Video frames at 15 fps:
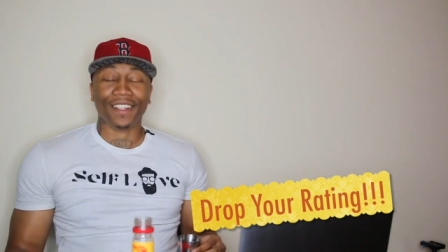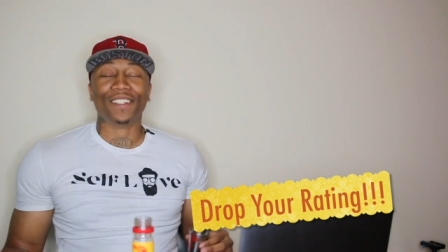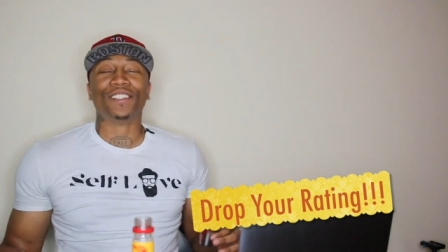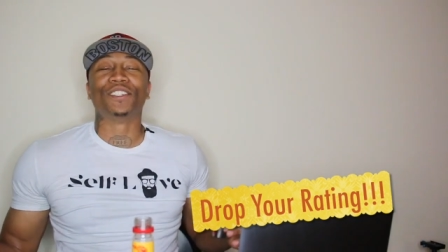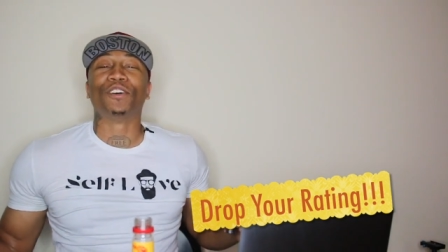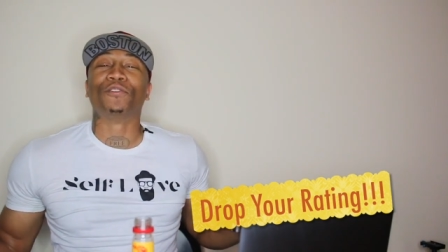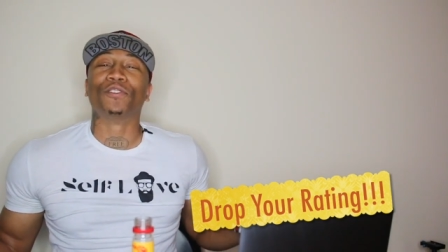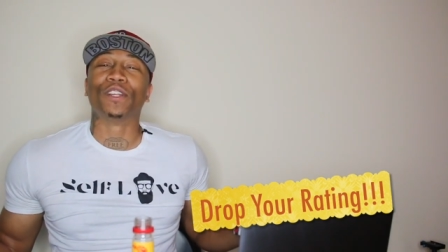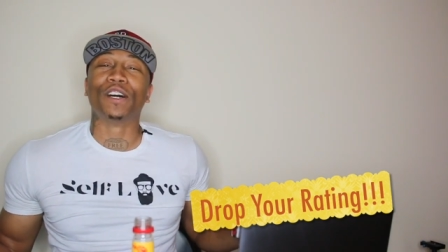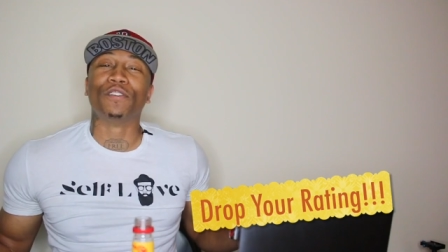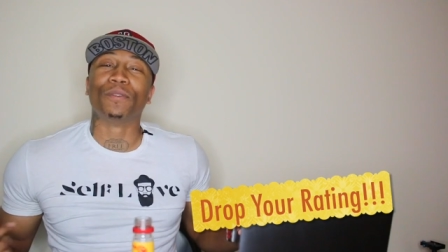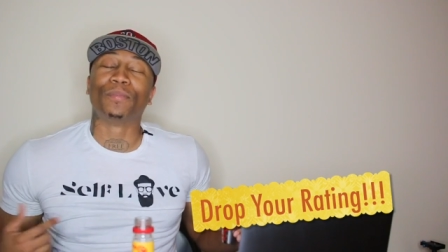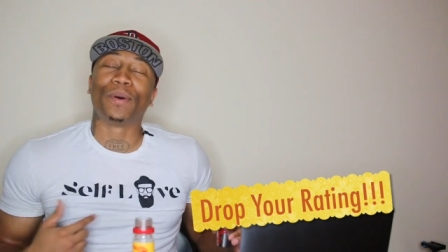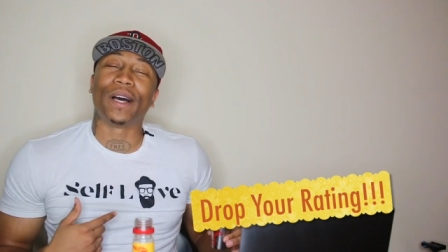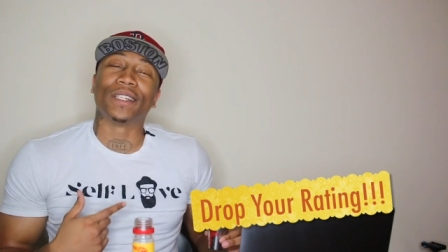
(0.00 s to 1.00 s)
Self-love
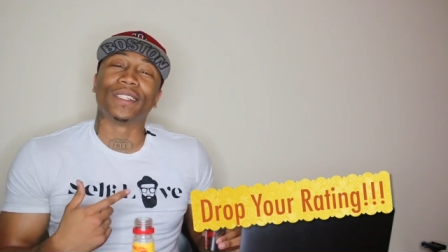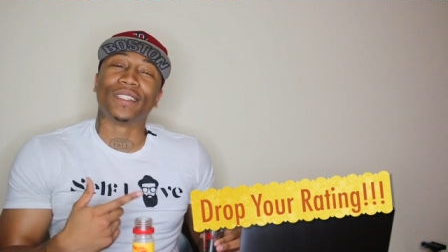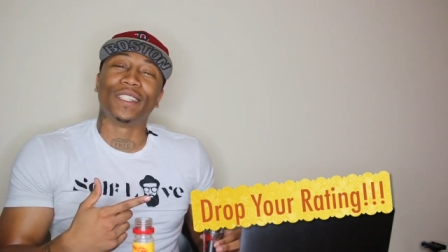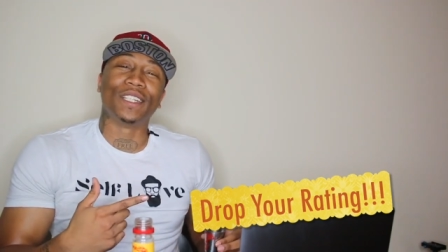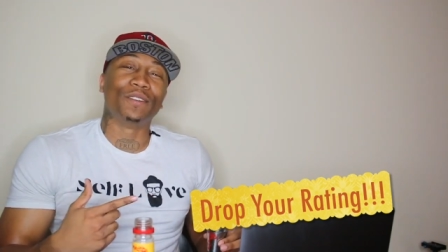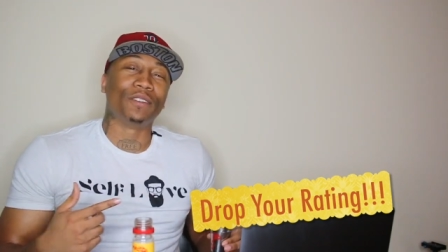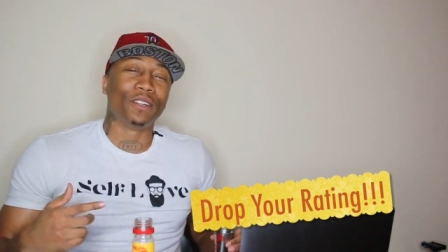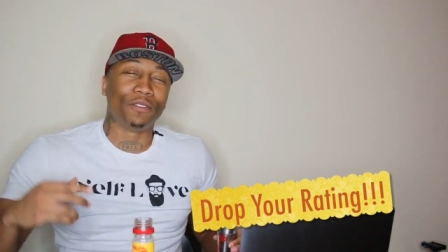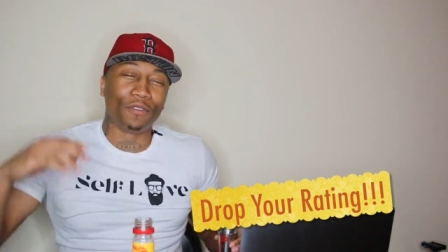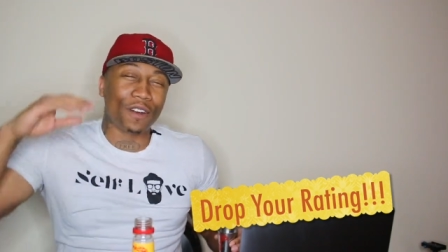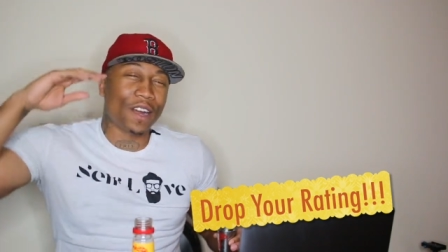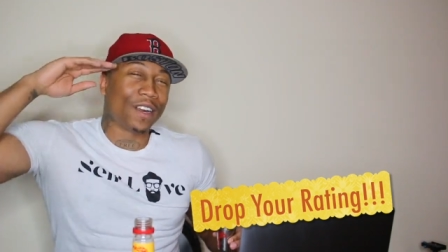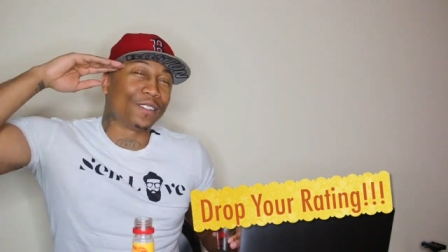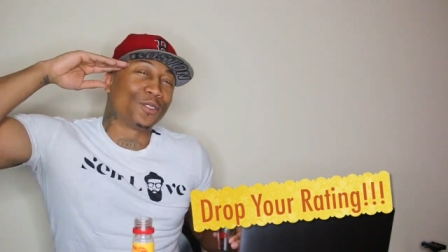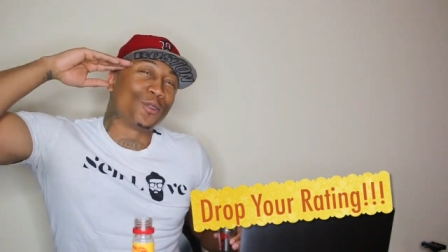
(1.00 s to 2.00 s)
and positivity.
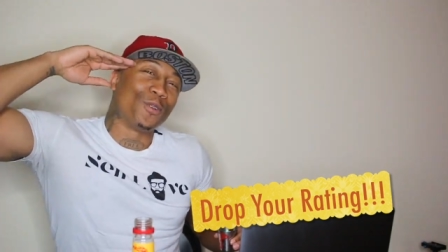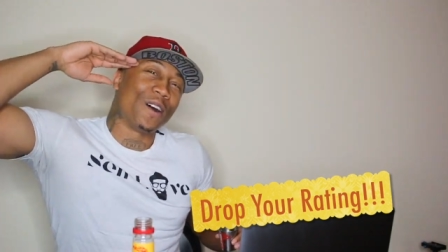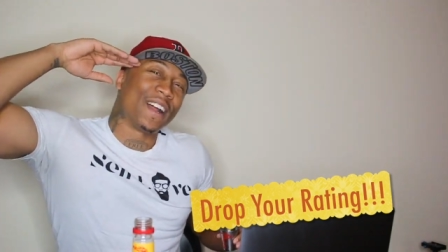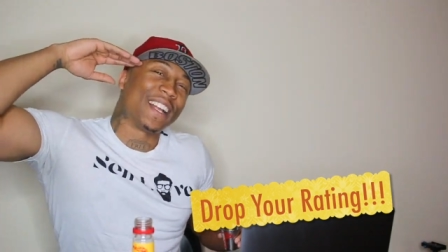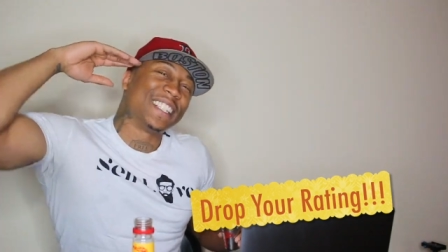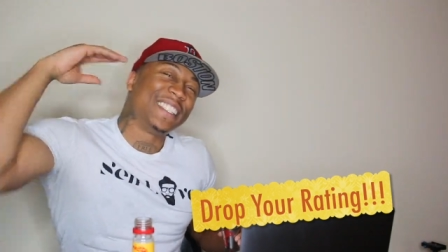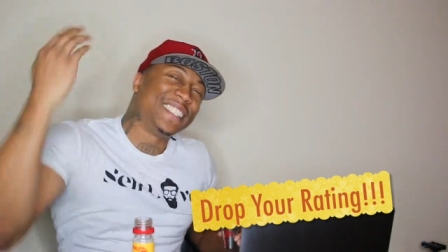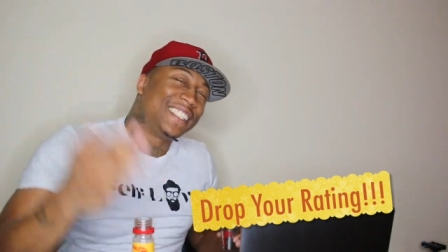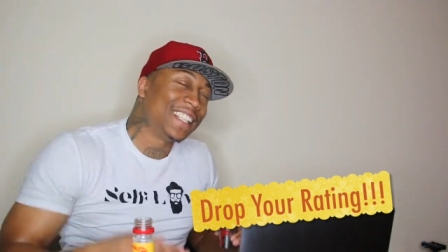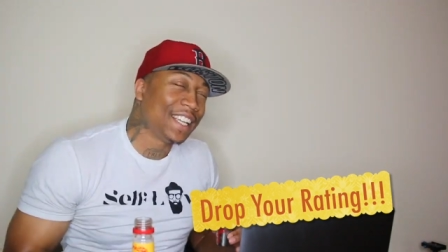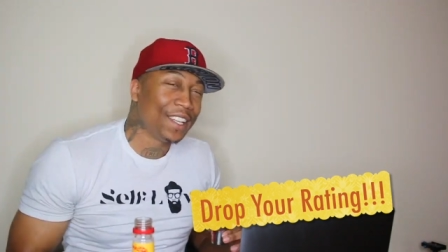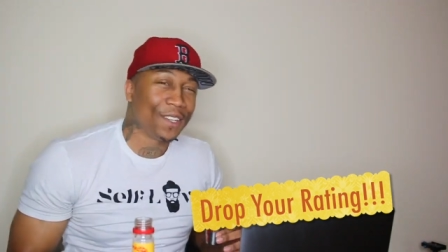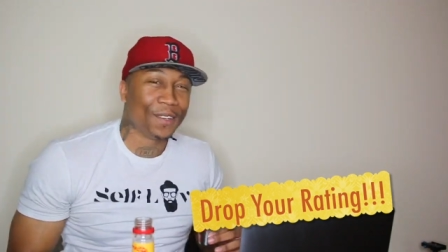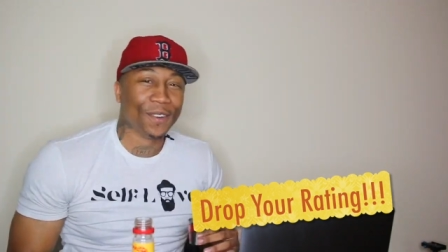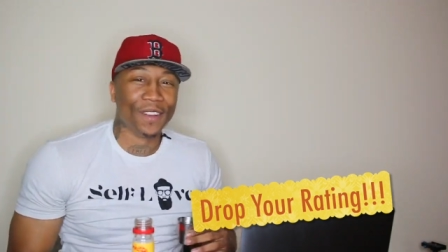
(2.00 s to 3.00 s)
Fire Squad, I
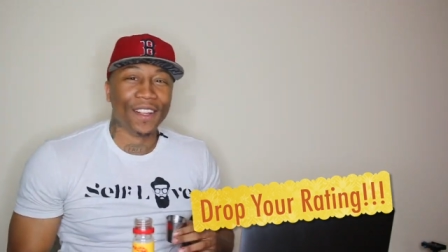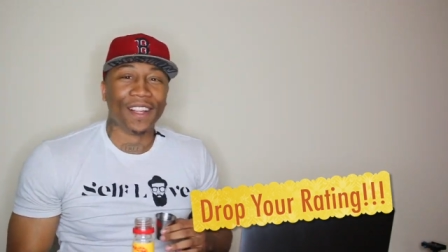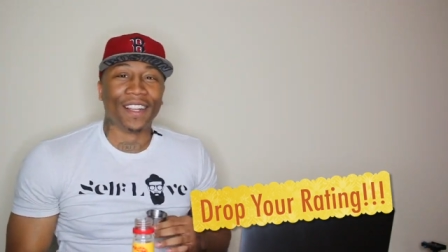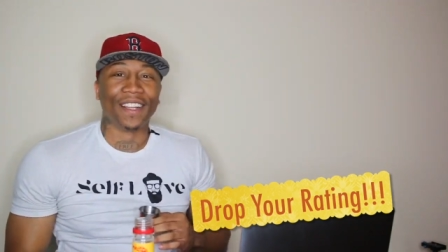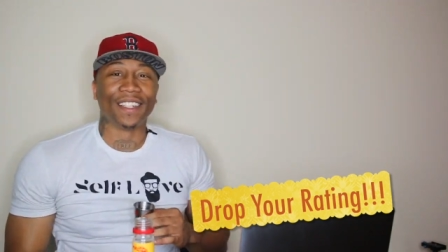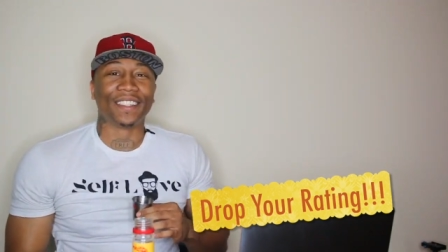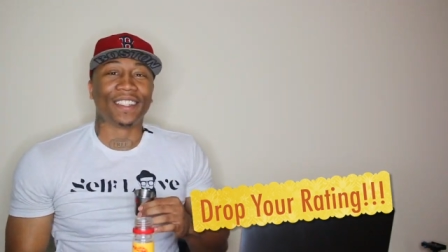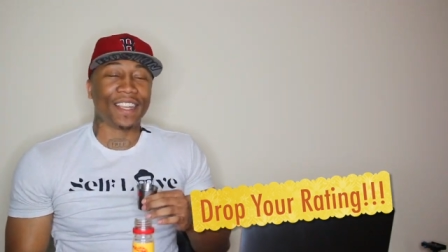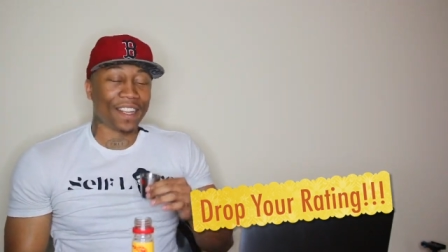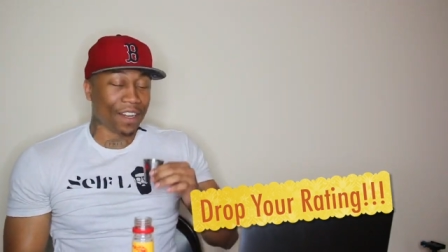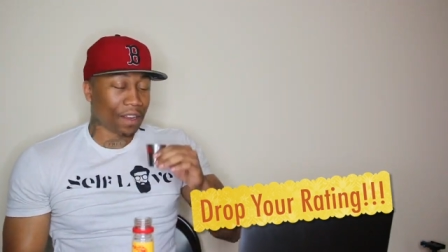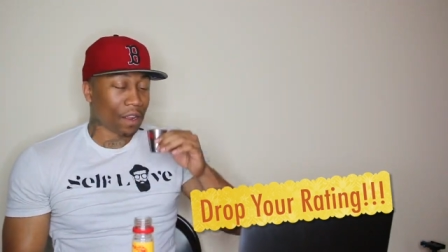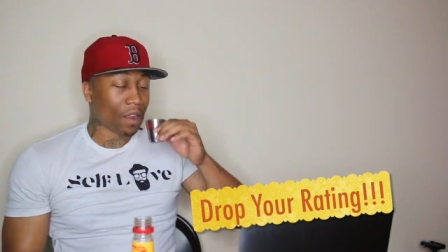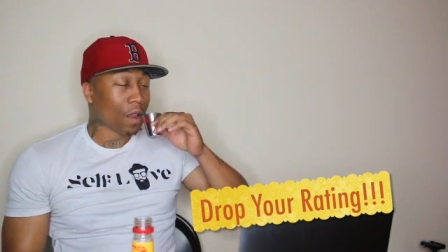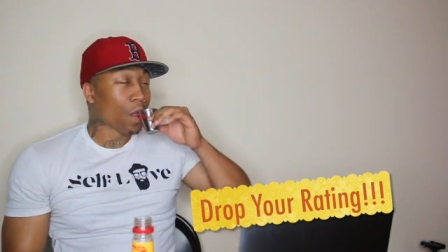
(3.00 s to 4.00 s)
see you. Let's get
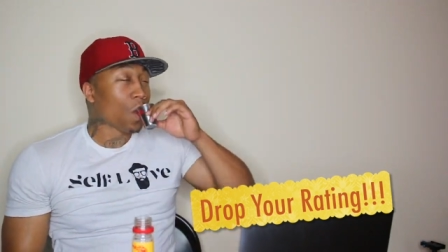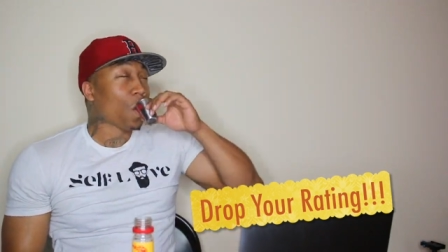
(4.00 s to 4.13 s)
it.